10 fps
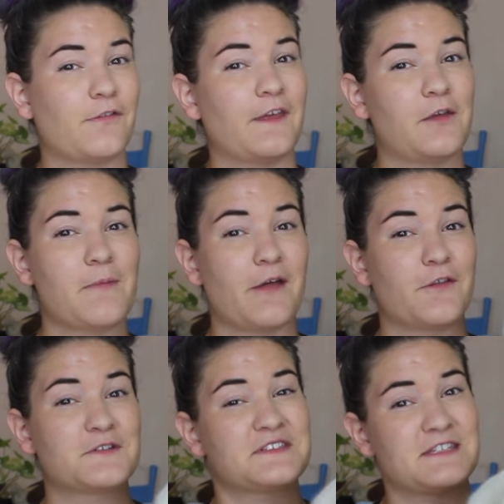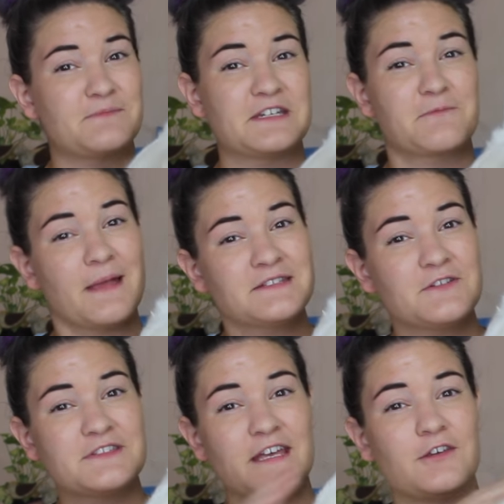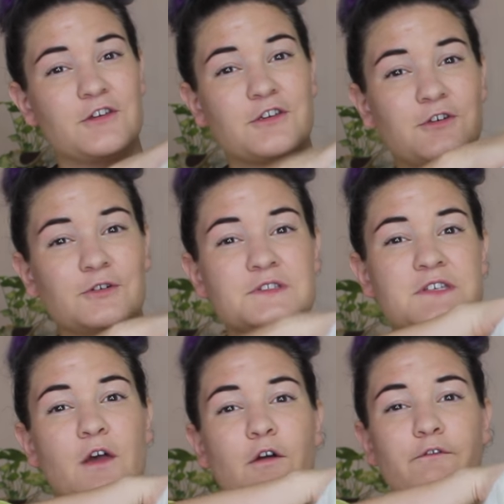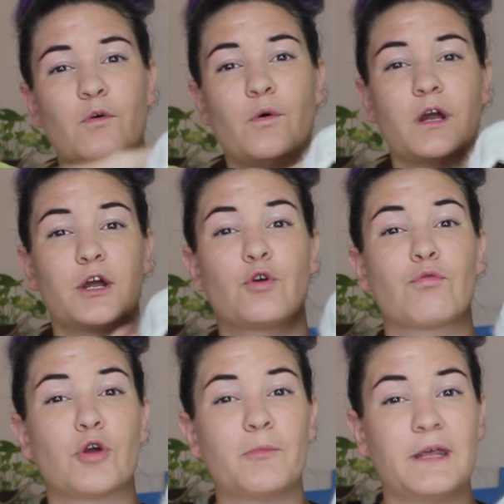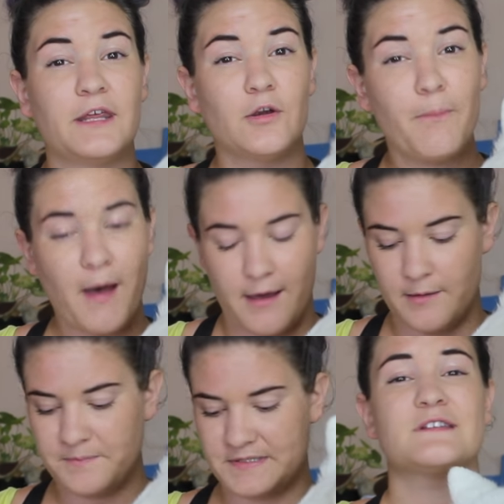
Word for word: you're thinking about those styptic pencils that you use for grooming your pups.